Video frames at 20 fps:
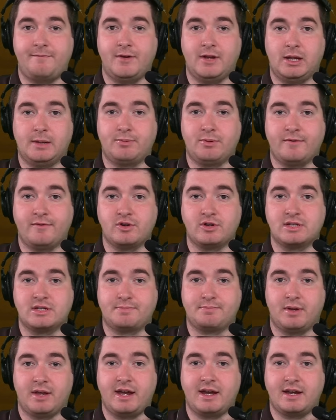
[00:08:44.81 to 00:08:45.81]
Phillip Rivers is
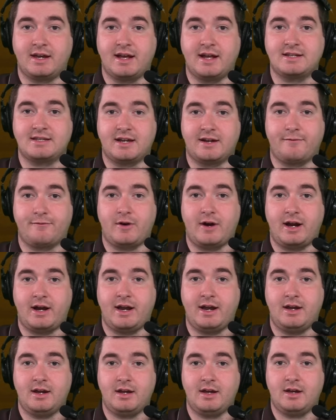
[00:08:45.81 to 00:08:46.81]
playing against on
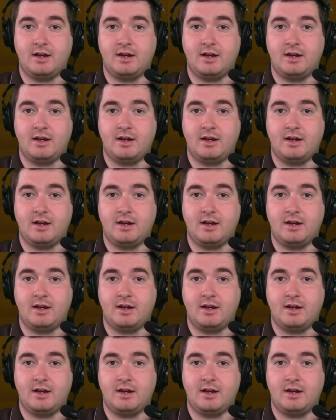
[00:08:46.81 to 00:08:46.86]
Friday.